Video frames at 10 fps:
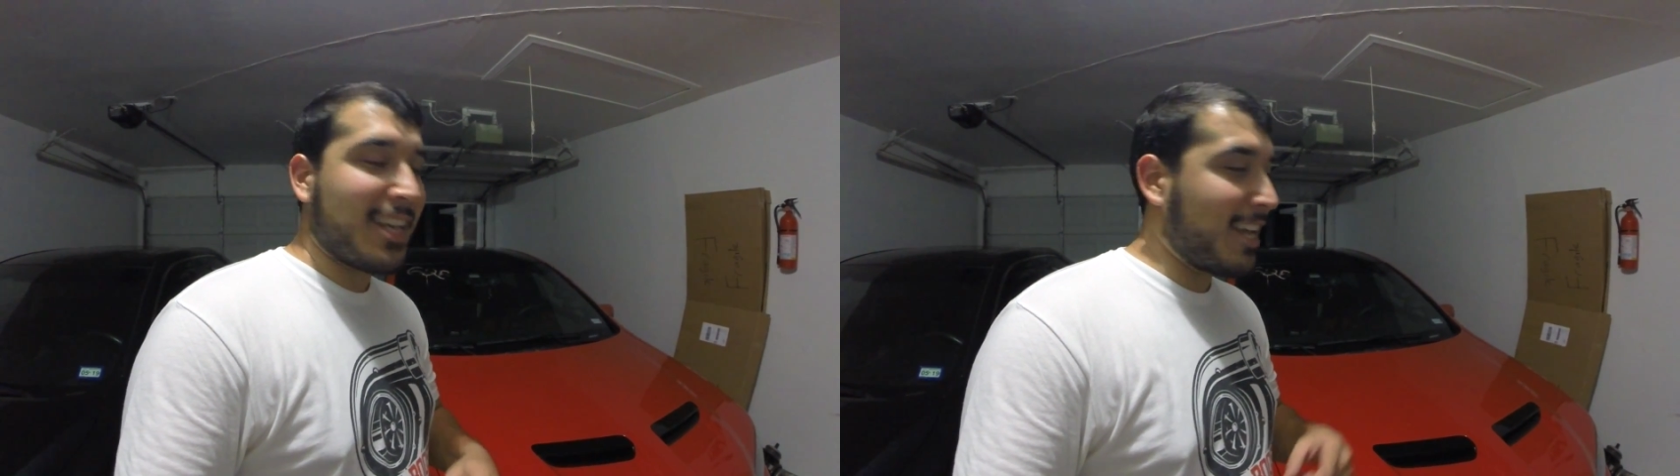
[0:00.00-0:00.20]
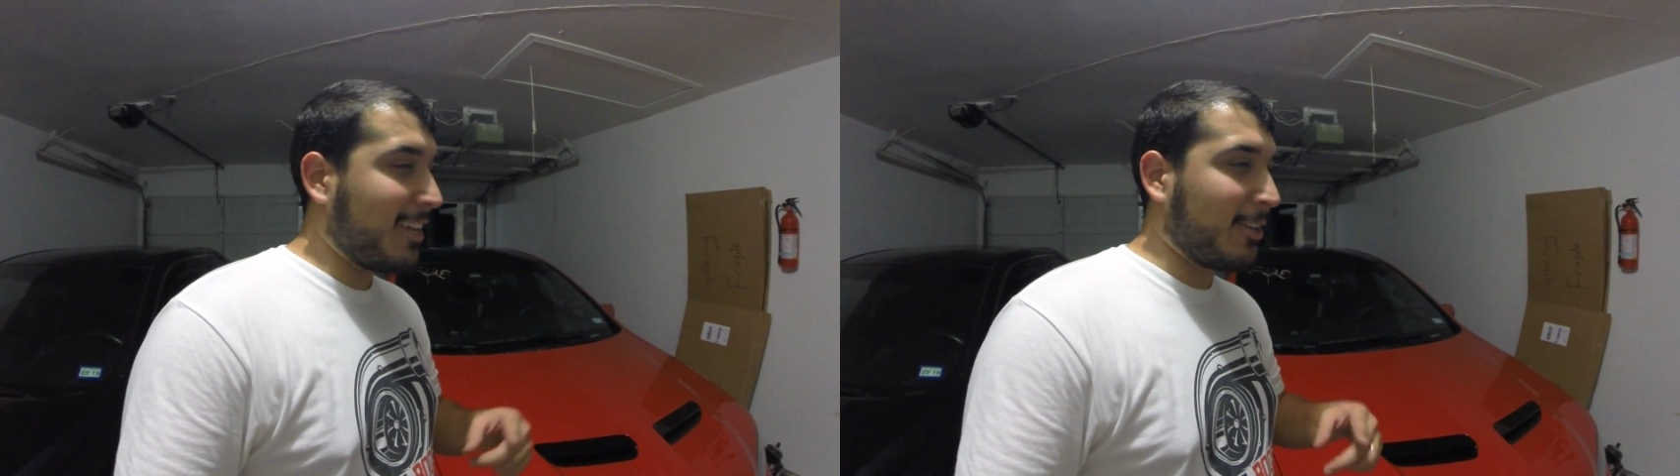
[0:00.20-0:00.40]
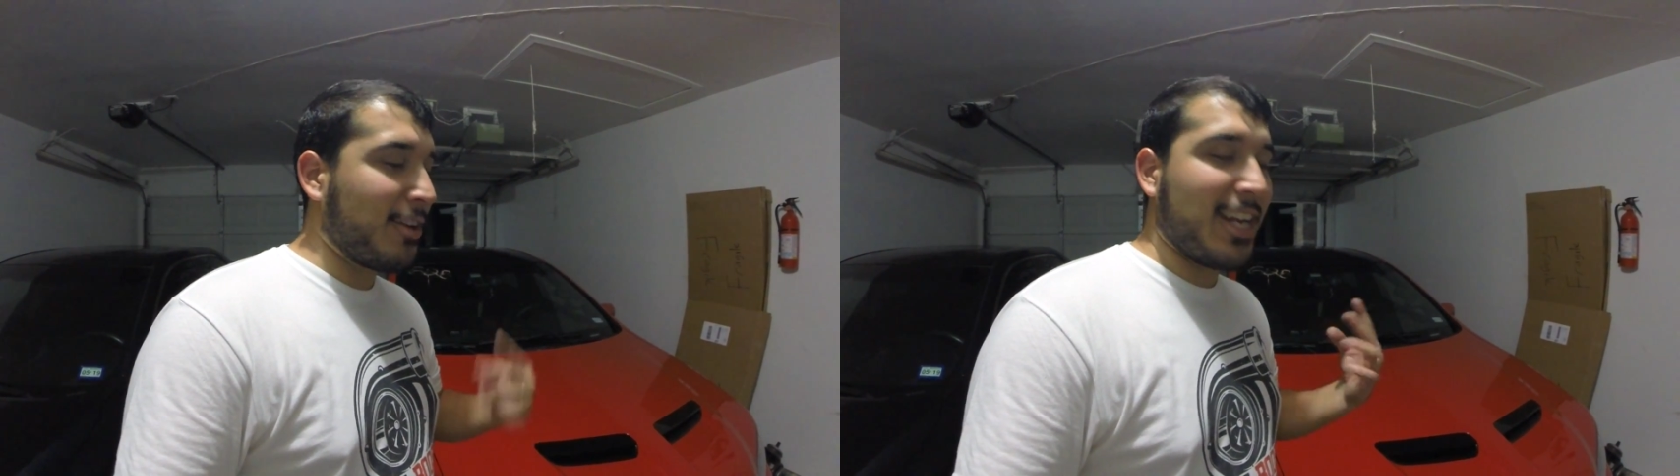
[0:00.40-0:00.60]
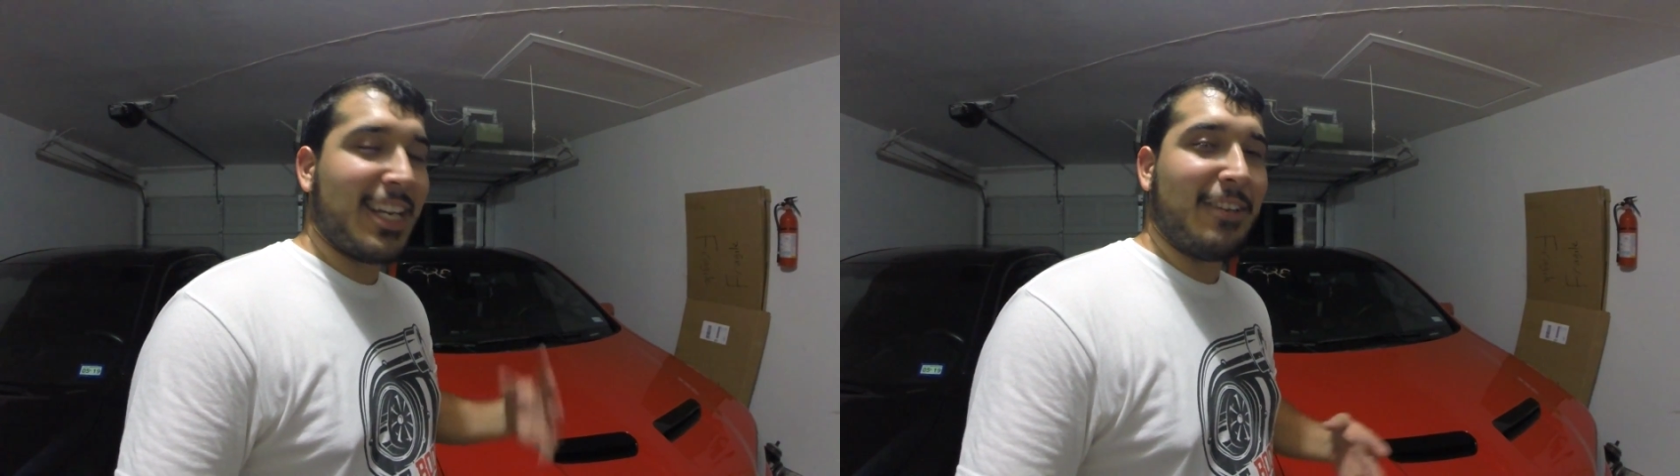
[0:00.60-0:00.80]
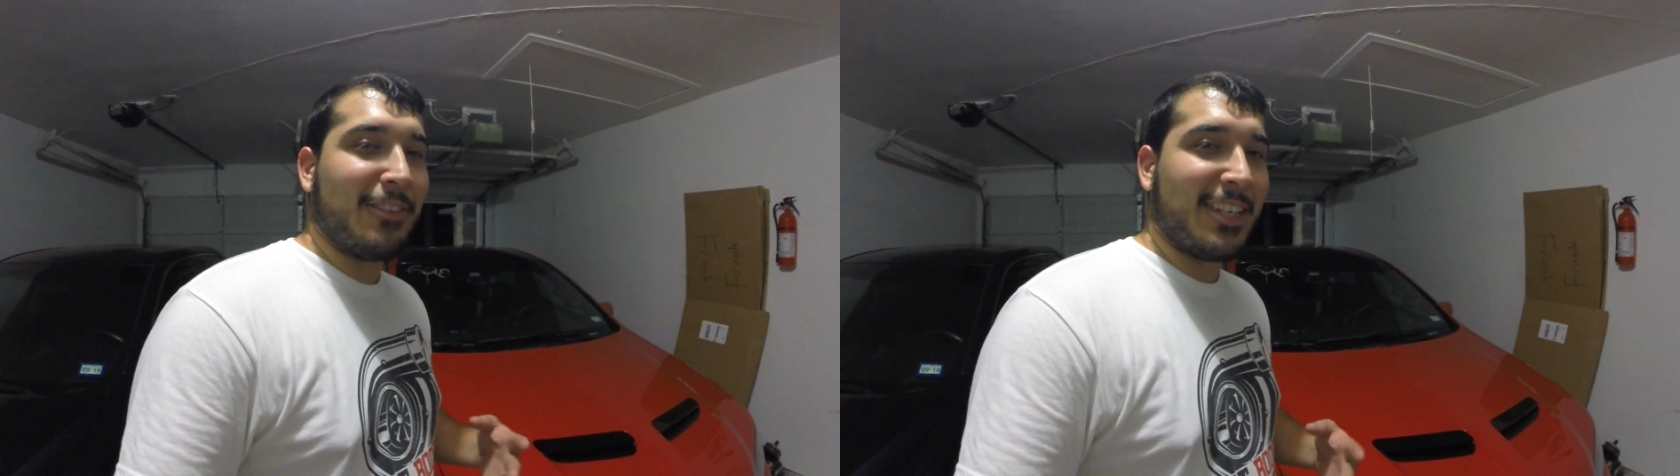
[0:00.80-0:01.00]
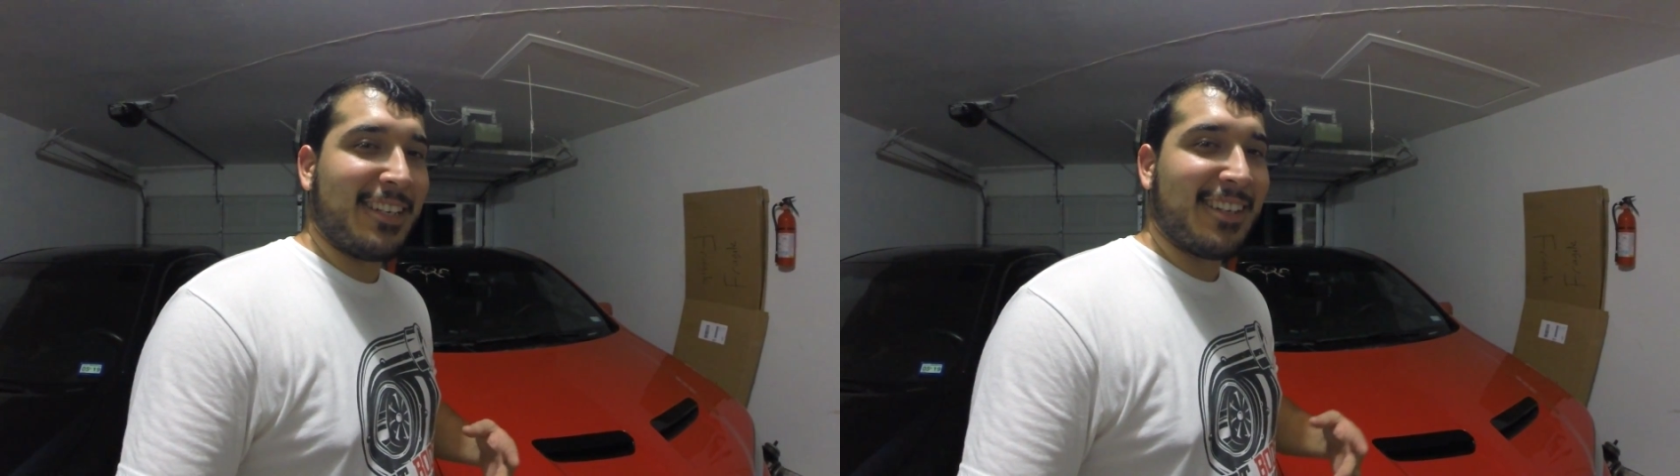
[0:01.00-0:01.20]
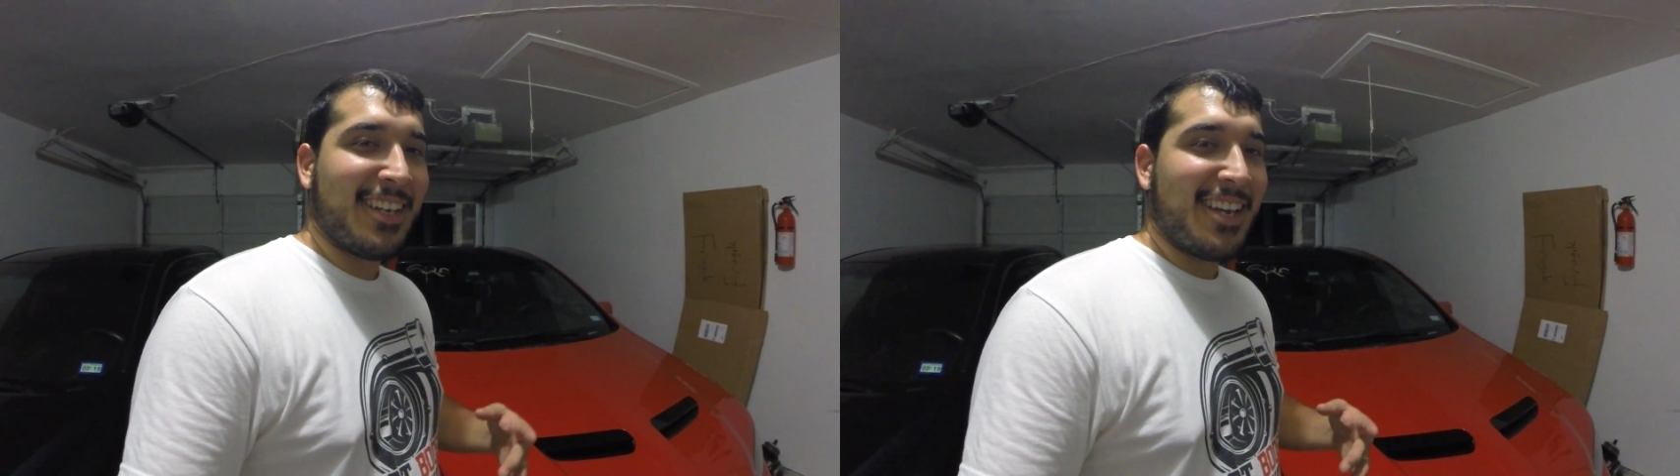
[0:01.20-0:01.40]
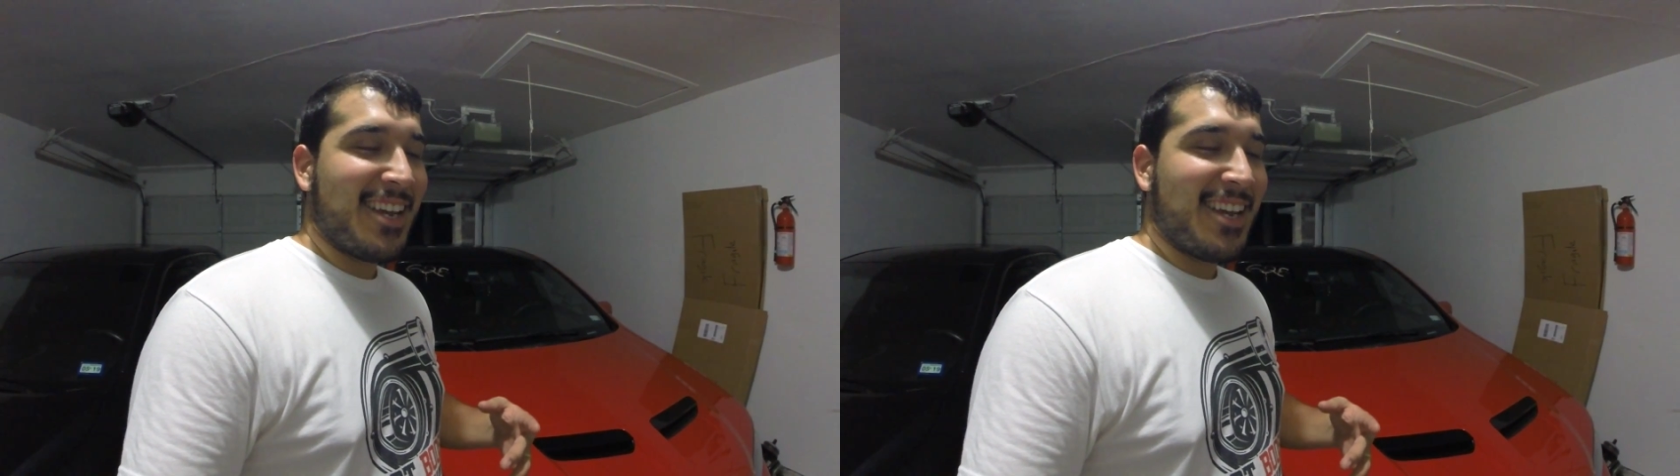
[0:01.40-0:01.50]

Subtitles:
day, a great evening,